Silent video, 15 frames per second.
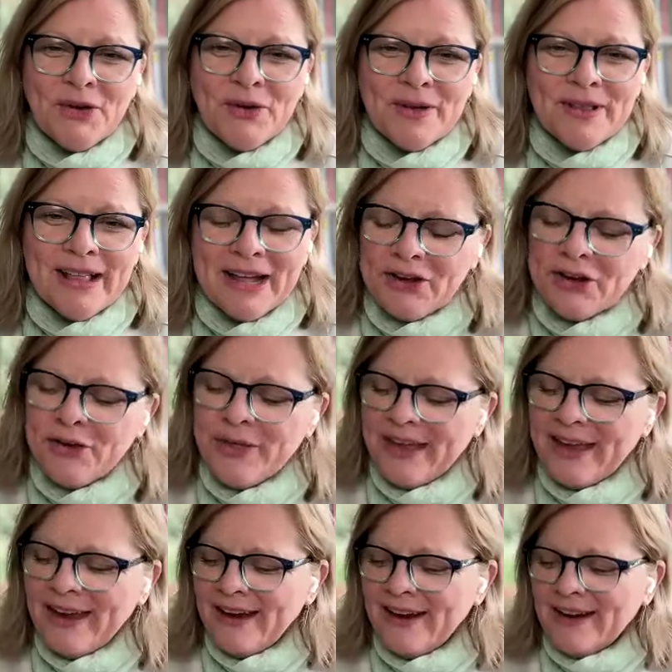so glad you're
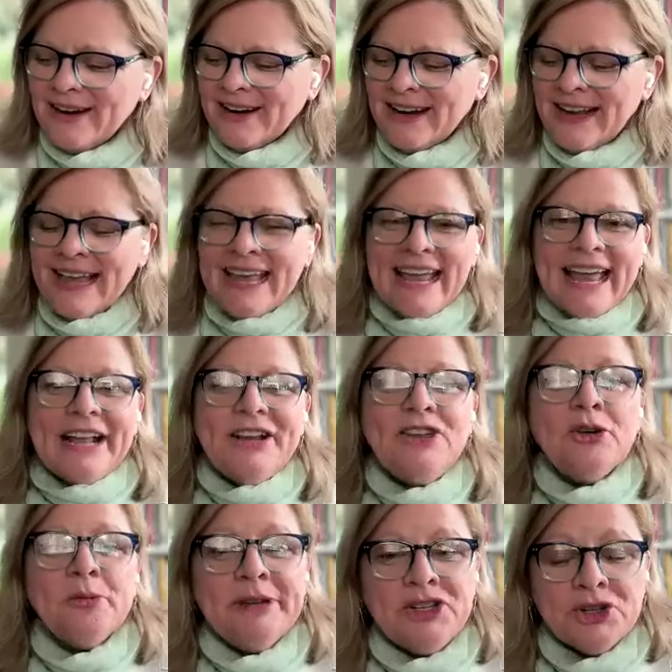there.
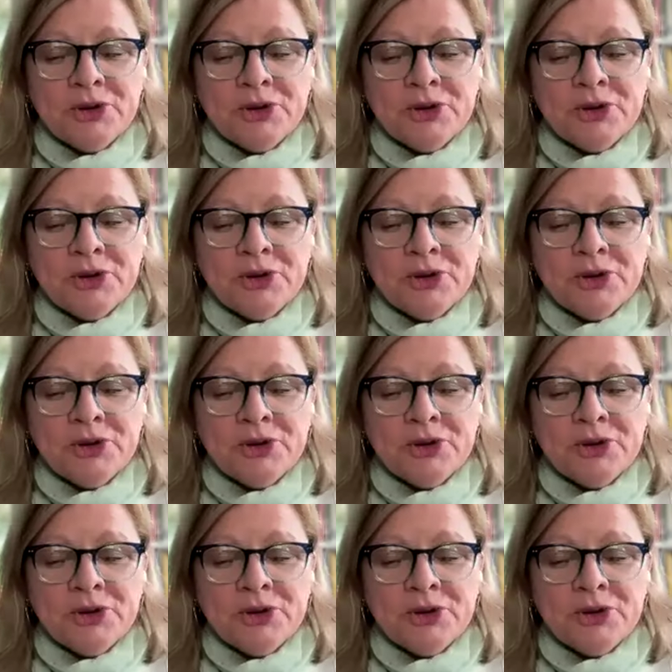And you'll